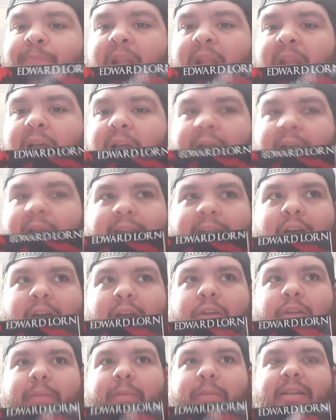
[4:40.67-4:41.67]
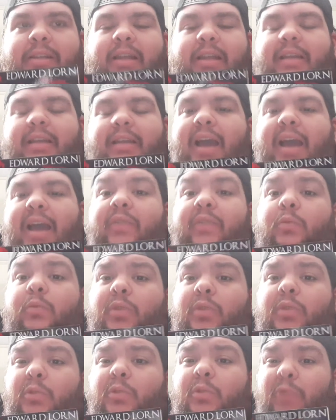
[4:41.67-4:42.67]
I counted it because I haven't really
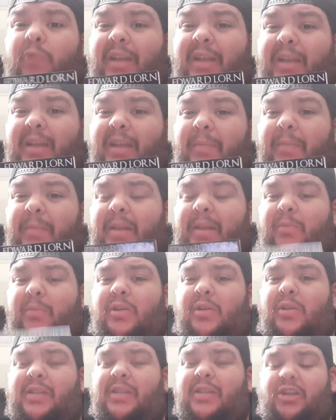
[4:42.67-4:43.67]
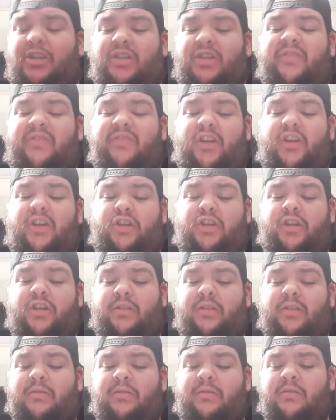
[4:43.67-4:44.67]
read that many books, and I just finished it
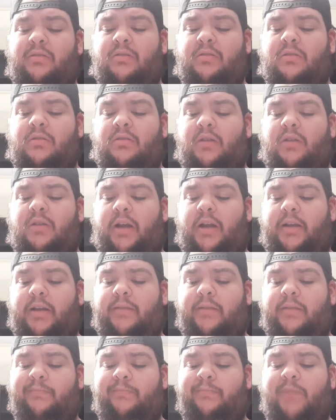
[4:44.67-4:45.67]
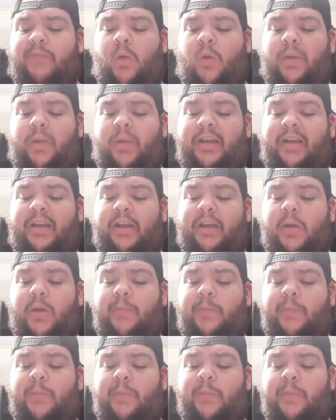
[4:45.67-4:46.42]
like a week ago.